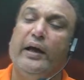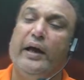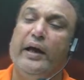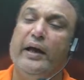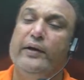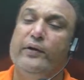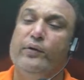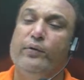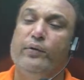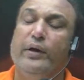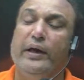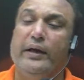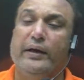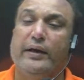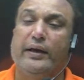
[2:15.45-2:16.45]
and to
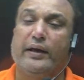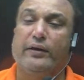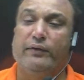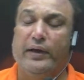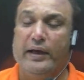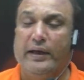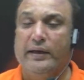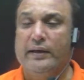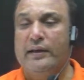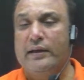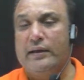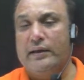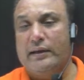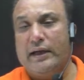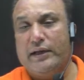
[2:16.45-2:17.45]
intervene
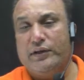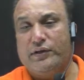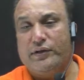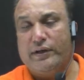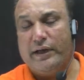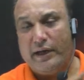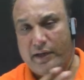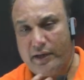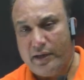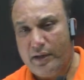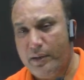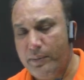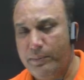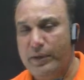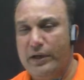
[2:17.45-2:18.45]
the state
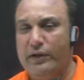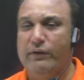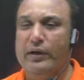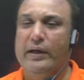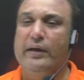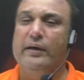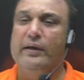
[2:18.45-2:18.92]
between